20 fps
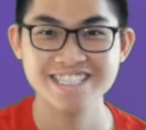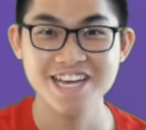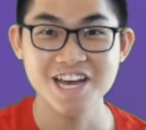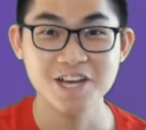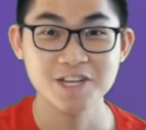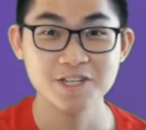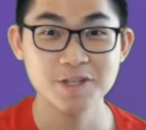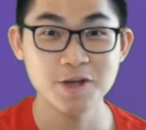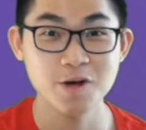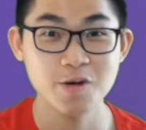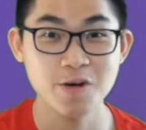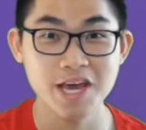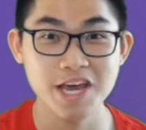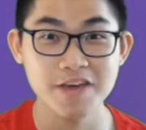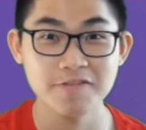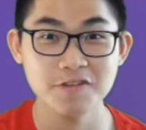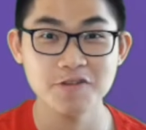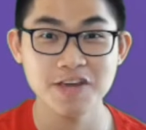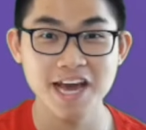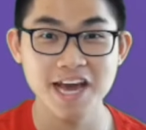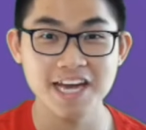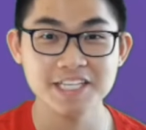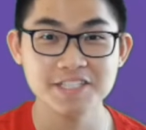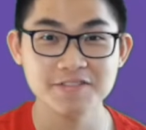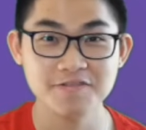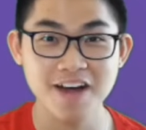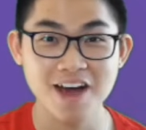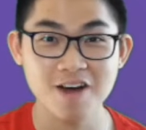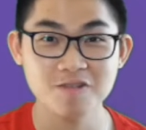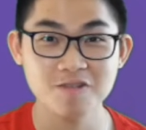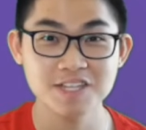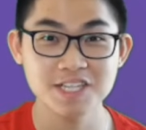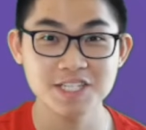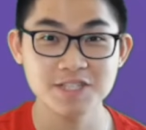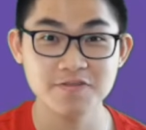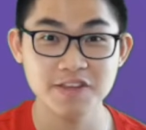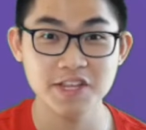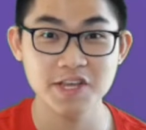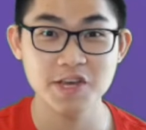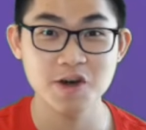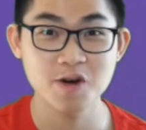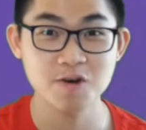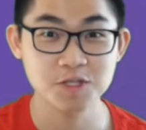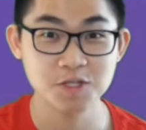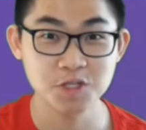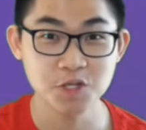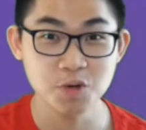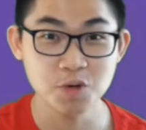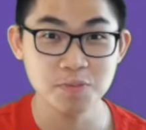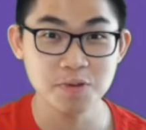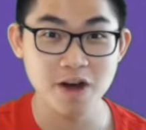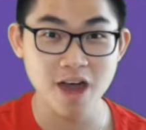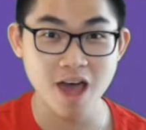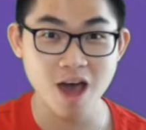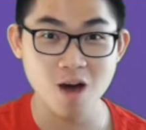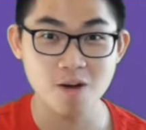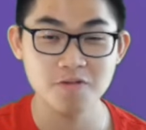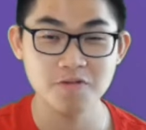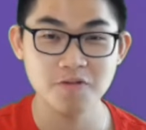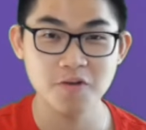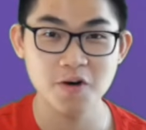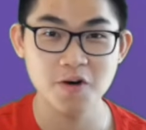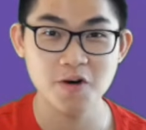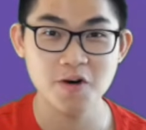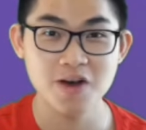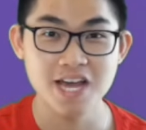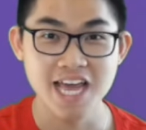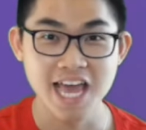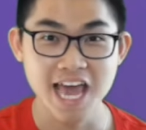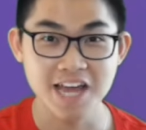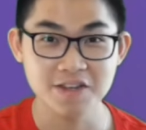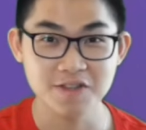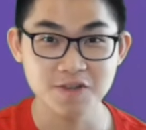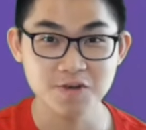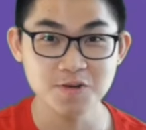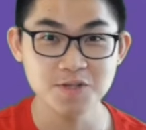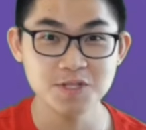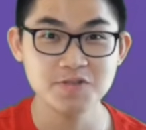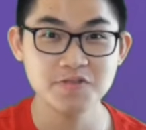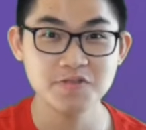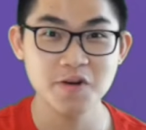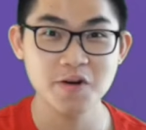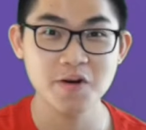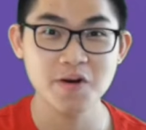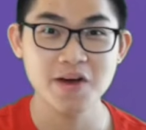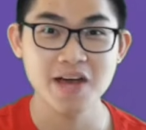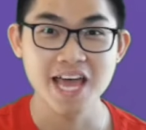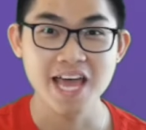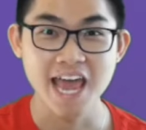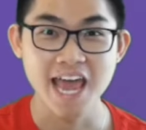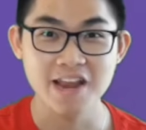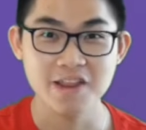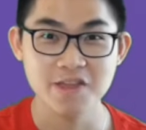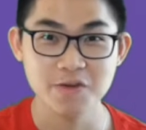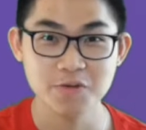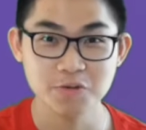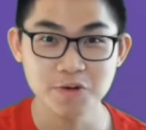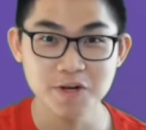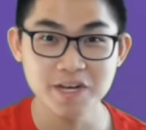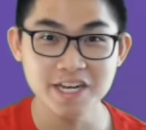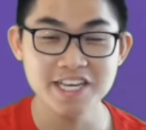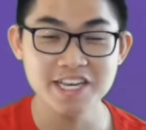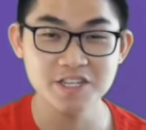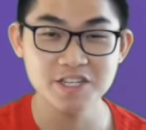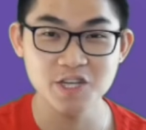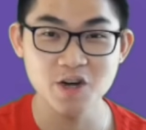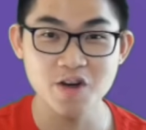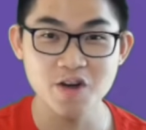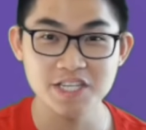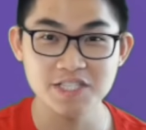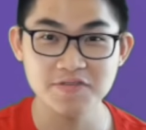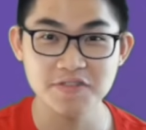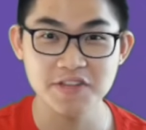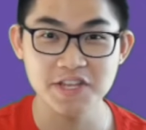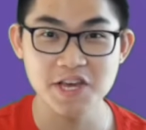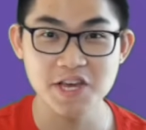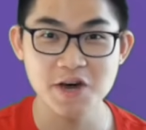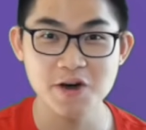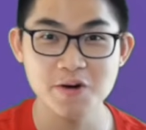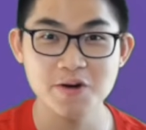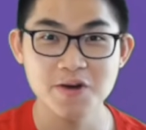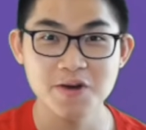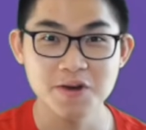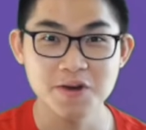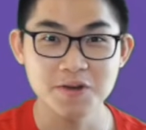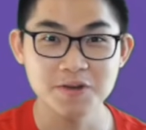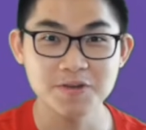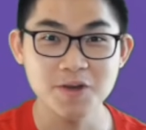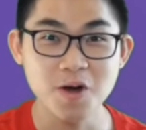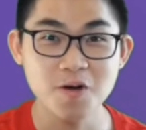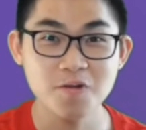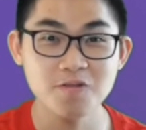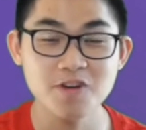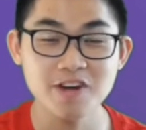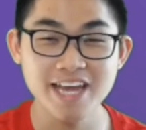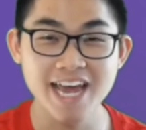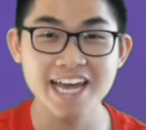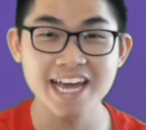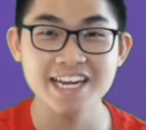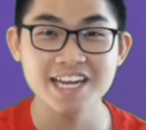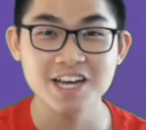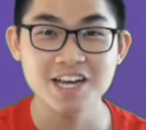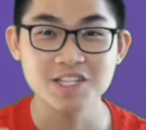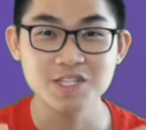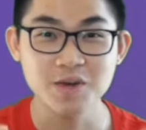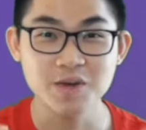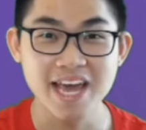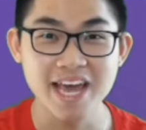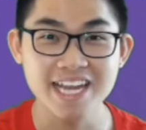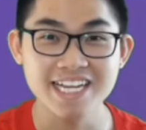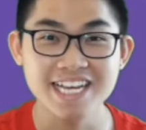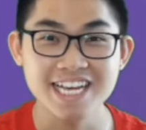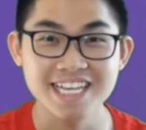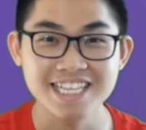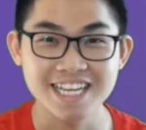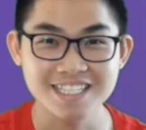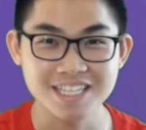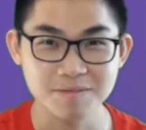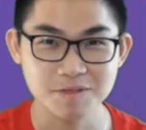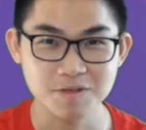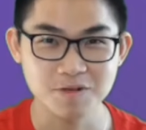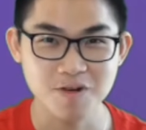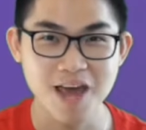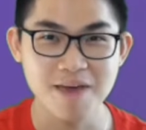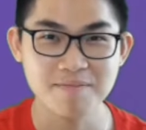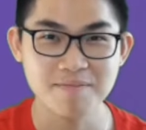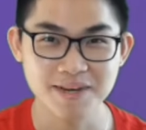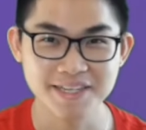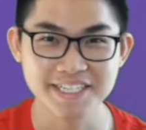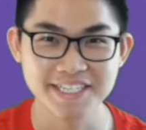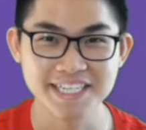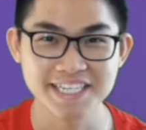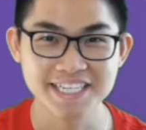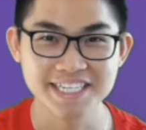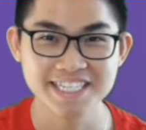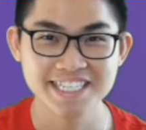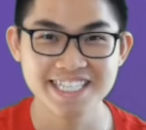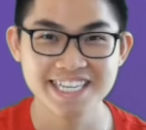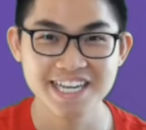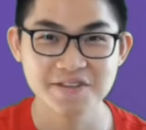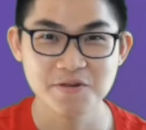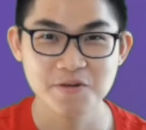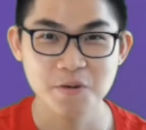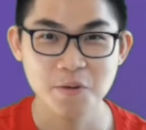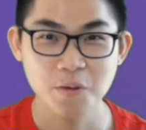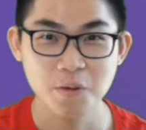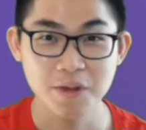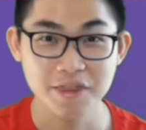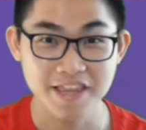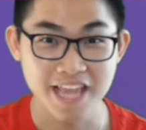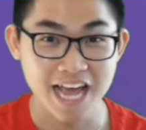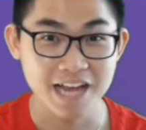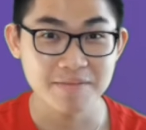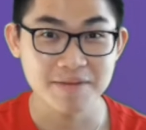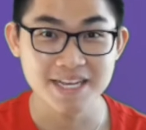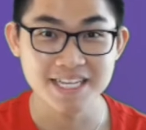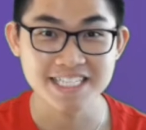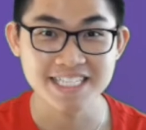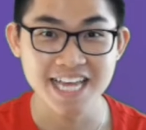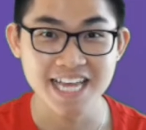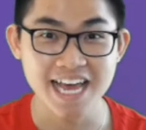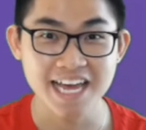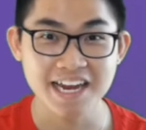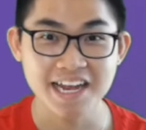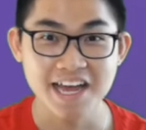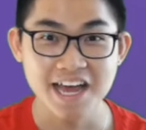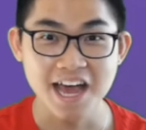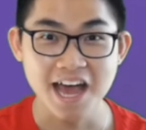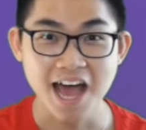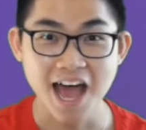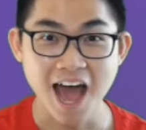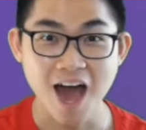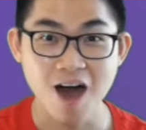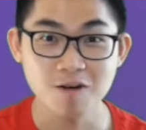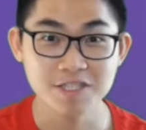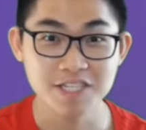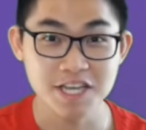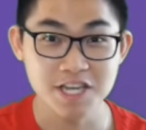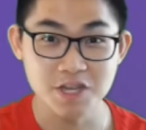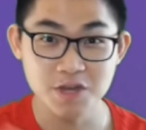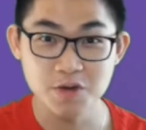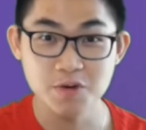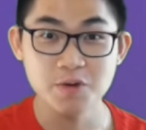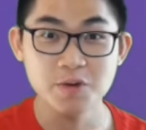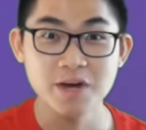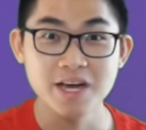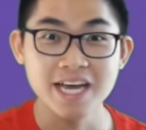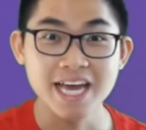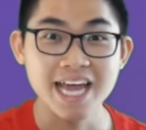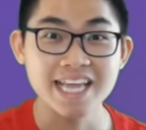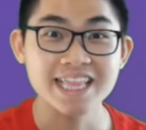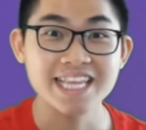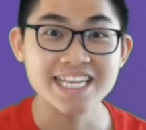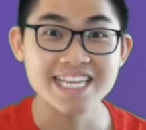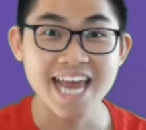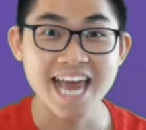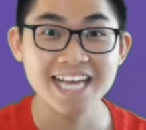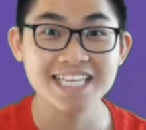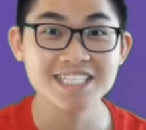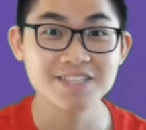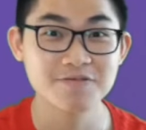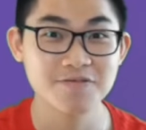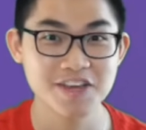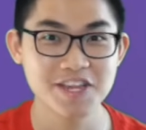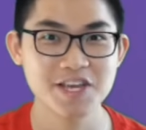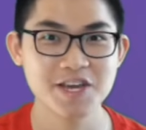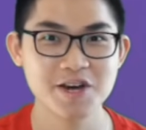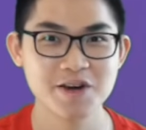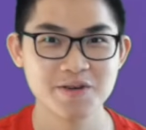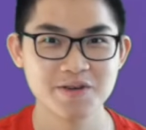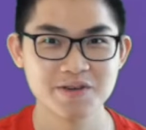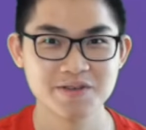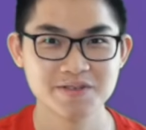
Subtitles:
So if you guys found this video super helpful and useful and you really enjoyed this video, don't forget to hit the subscribe button. With that being said, I'll see you in the next video.